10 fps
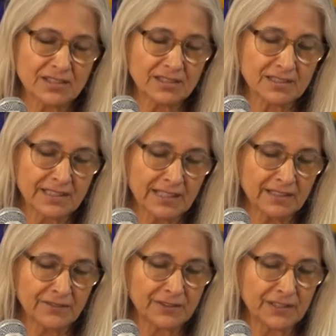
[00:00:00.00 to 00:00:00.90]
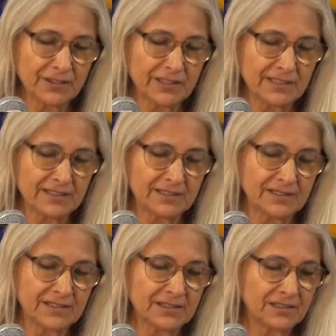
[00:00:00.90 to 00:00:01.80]
And the second fear is
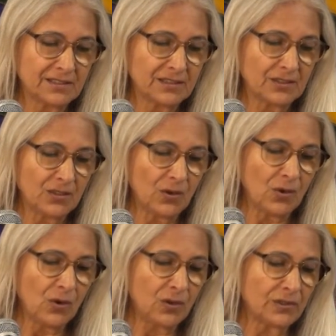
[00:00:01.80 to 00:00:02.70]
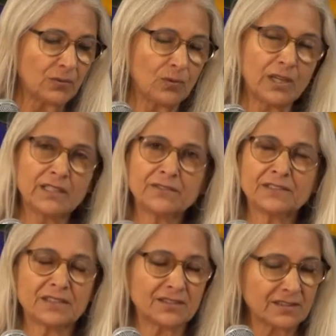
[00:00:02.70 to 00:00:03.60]
all the what
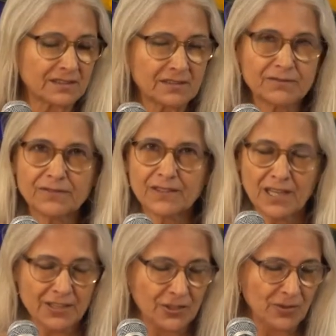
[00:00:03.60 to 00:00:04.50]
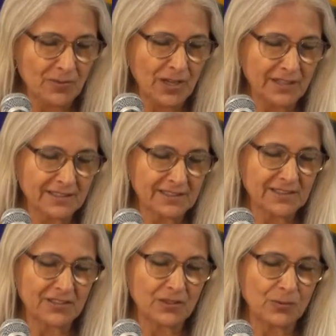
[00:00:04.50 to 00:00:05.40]
ifs that just flood our
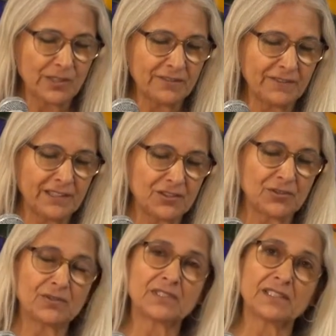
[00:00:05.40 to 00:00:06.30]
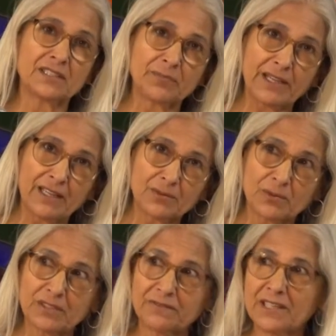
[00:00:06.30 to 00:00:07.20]
minds. What if I choose this path?
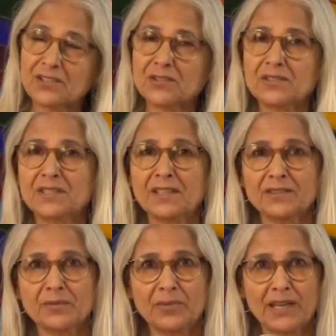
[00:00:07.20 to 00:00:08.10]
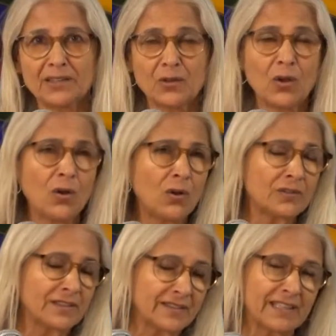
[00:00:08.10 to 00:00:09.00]
What if I choose the other path?
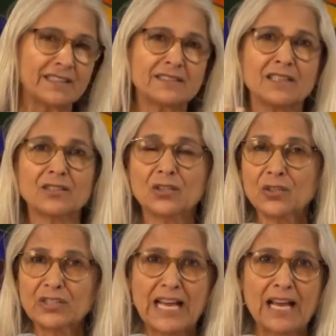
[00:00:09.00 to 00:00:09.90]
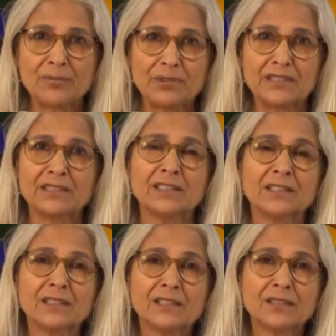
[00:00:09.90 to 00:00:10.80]
All the things that could happen
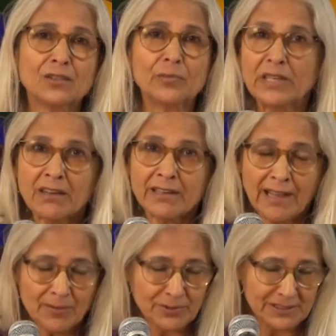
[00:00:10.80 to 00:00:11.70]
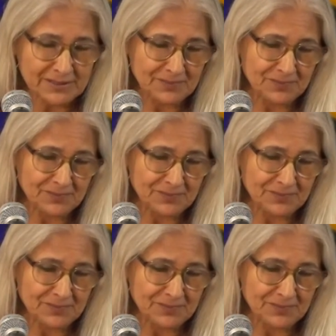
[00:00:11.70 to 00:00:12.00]
or may not happen.